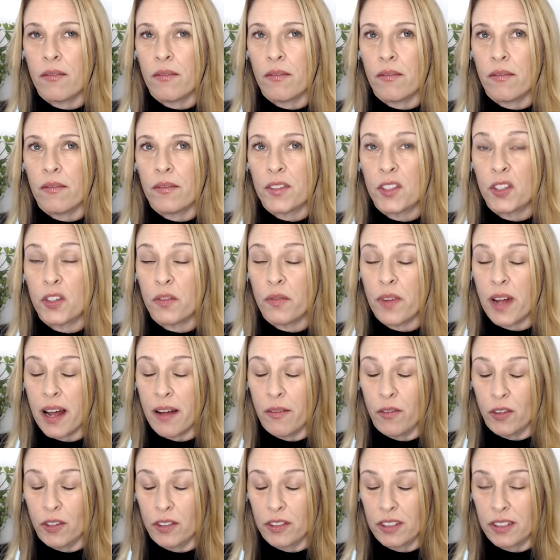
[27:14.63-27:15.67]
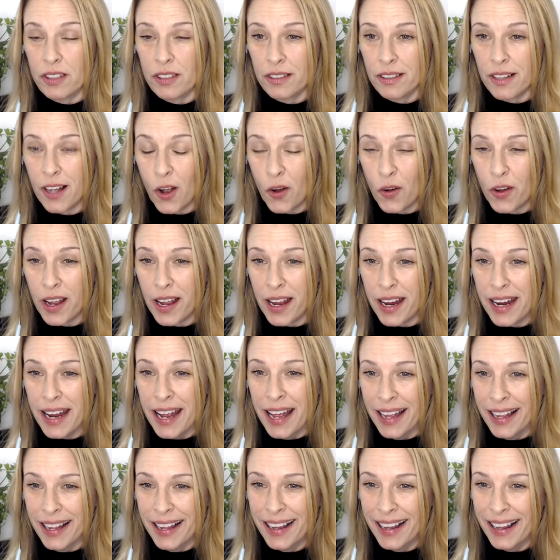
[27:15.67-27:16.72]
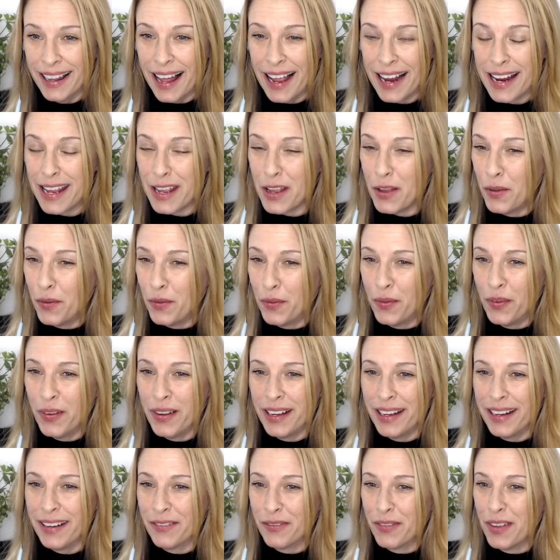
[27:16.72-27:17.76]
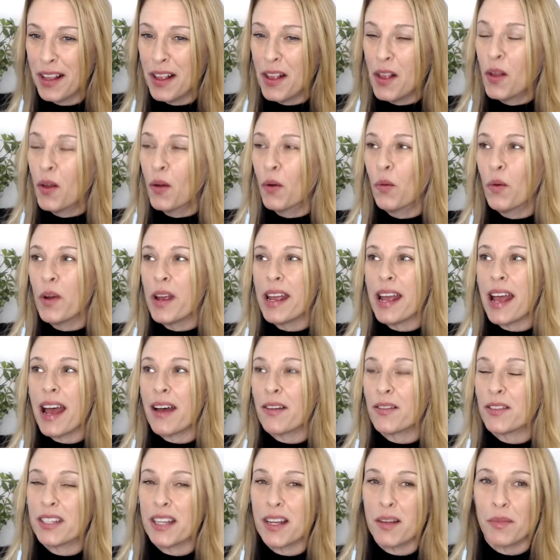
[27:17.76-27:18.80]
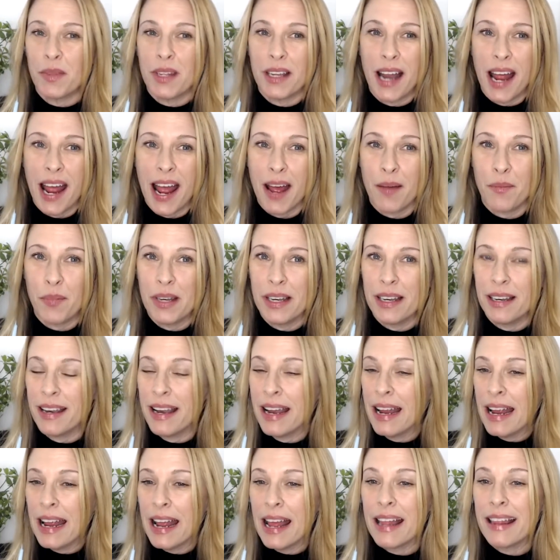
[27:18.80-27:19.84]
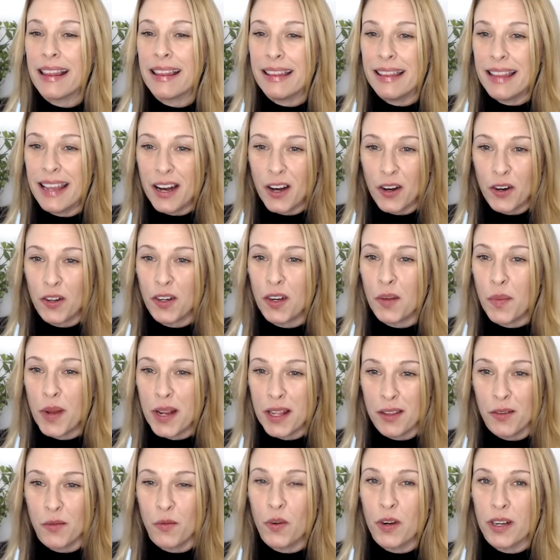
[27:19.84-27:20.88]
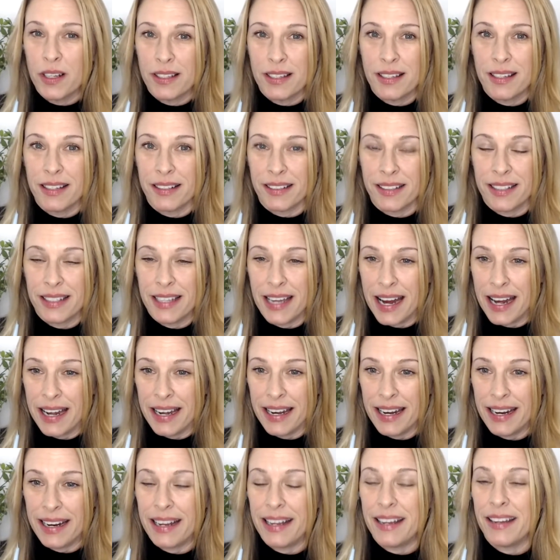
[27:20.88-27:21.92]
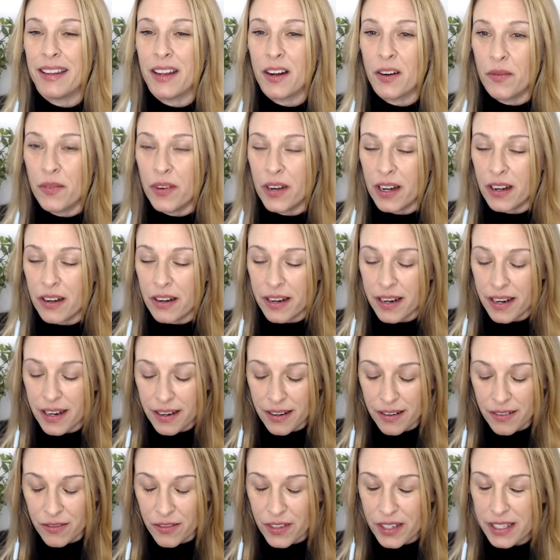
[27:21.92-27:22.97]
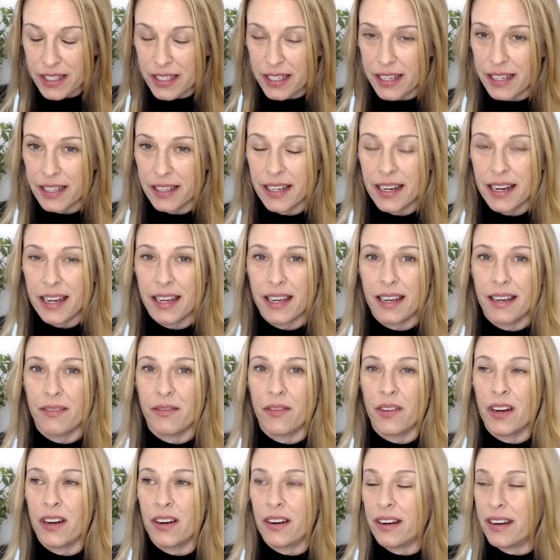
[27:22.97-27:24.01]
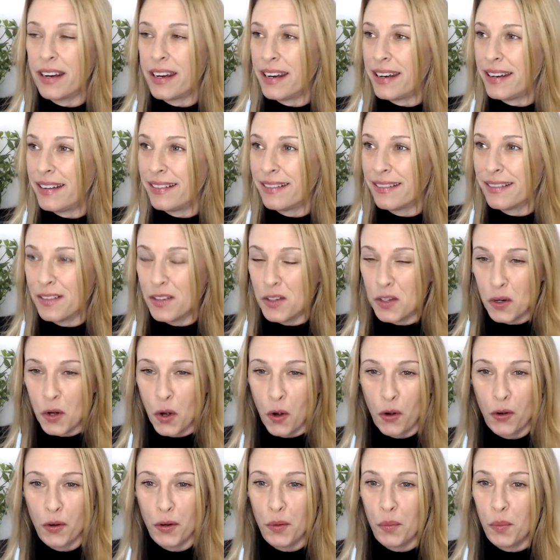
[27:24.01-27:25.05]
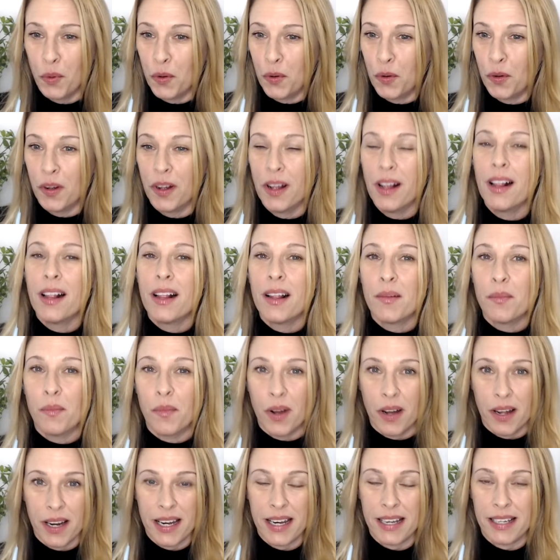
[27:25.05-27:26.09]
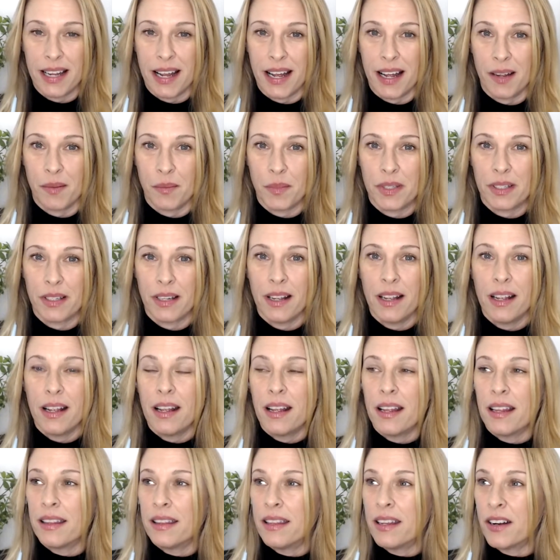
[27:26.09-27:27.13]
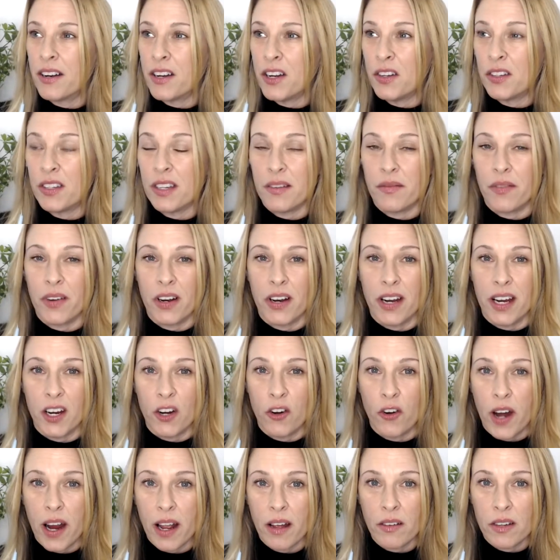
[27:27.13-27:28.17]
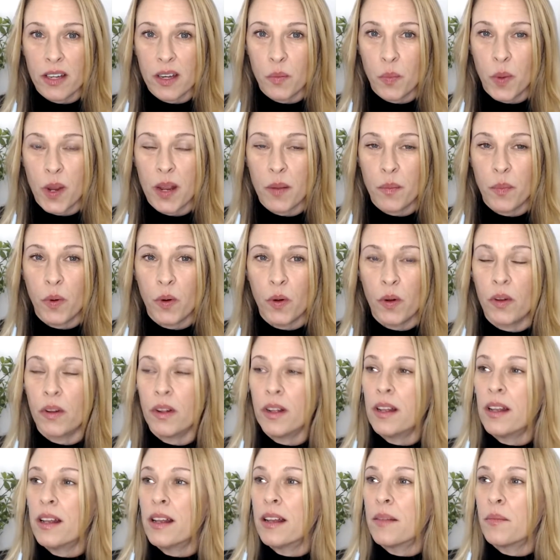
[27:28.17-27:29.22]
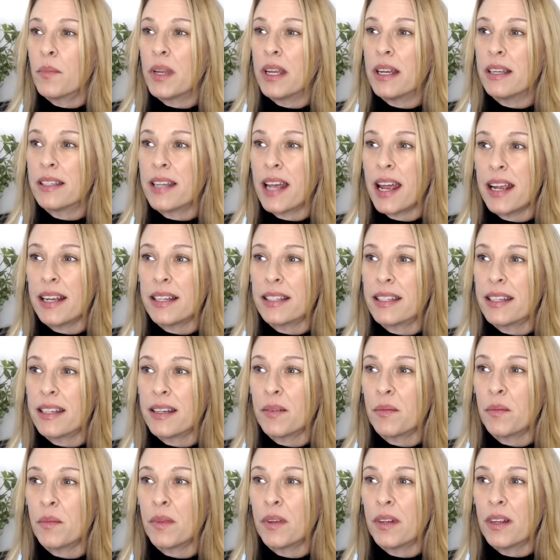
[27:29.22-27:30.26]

survivors, okay? Like if we have something happen, they're going to be the ones still standing. They're very resilient, very durable body types. They're usually very grounded people, but it takes them